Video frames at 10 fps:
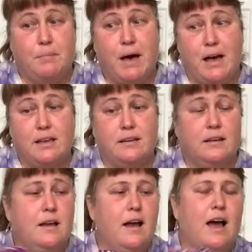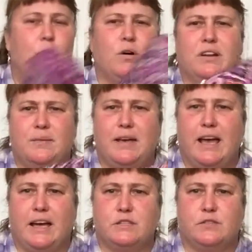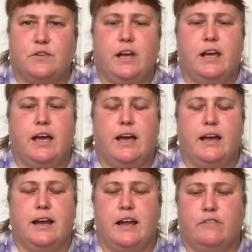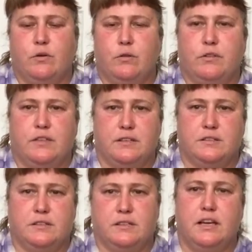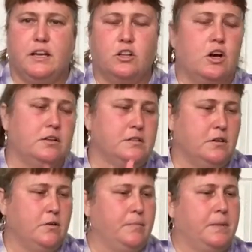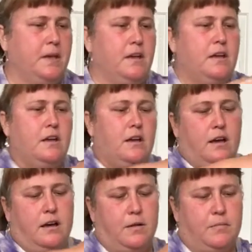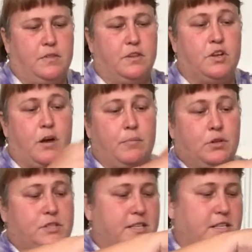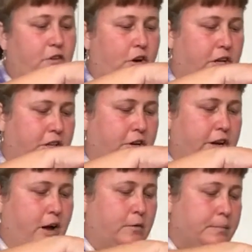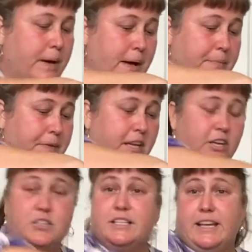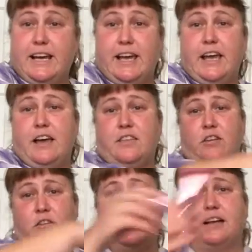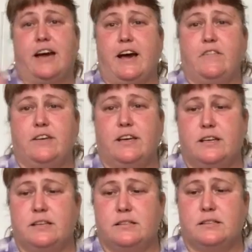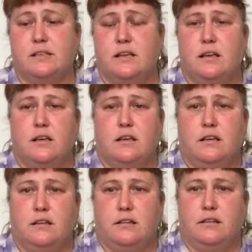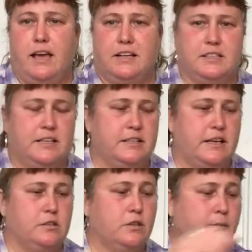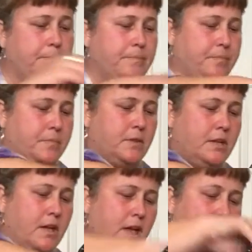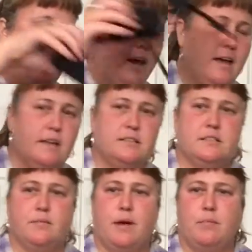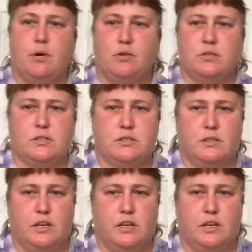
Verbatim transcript: But I wanted to be hands-free, and I had a few other things to take along, so um, the non-purse things I've already cleared out. But in here today, the only thing I have is hand sanitizer and my Bose